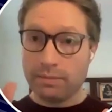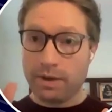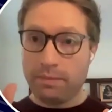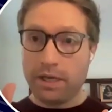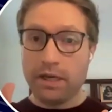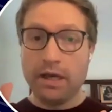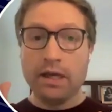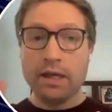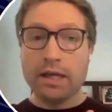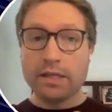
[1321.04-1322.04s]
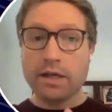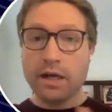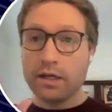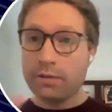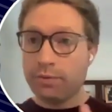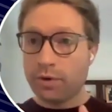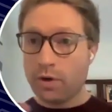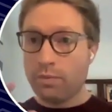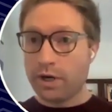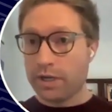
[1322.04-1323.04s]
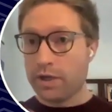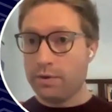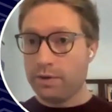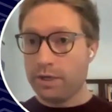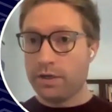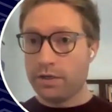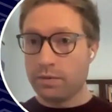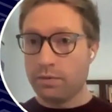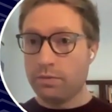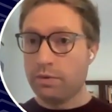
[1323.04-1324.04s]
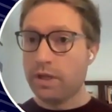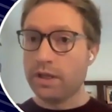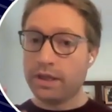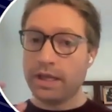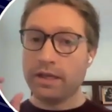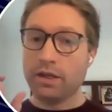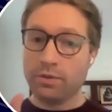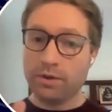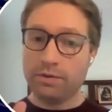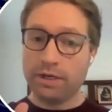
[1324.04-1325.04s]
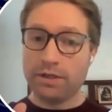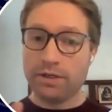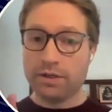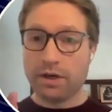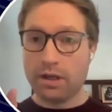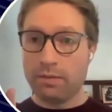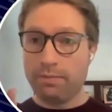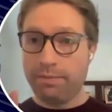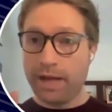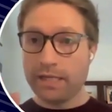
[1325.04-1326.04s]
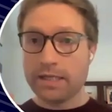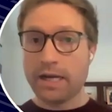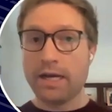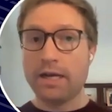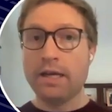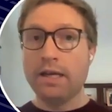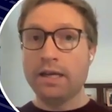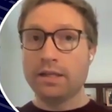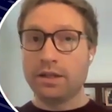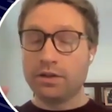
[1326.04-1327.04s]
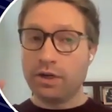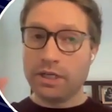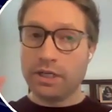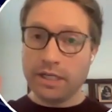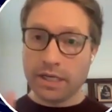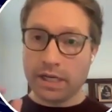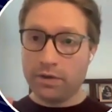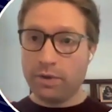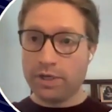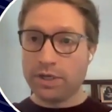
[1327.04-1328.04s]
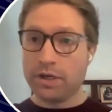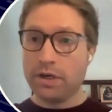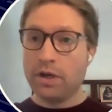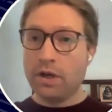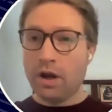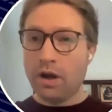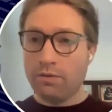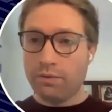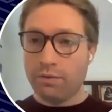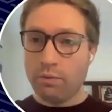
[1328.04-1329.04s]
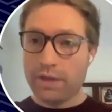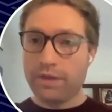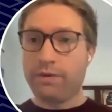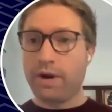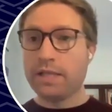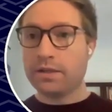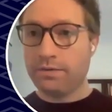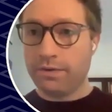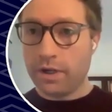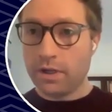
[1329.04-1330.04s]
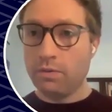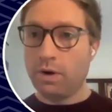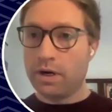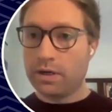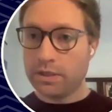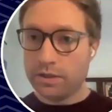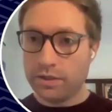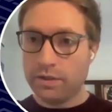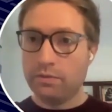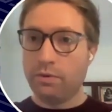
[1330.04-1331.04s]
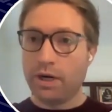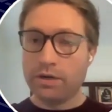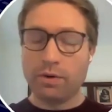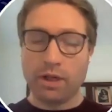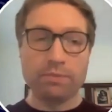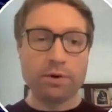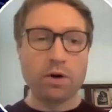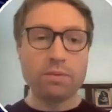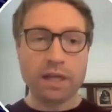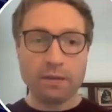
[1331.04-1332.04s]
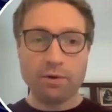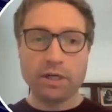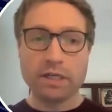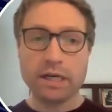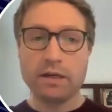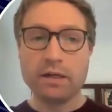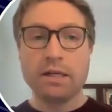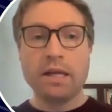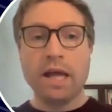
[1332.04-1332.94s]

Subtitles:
as it may be, is not going to probe where a human researcher would. One of the things human researchers are the best at is the strategic intuition of what threads to follow, where to really probe and get more detail.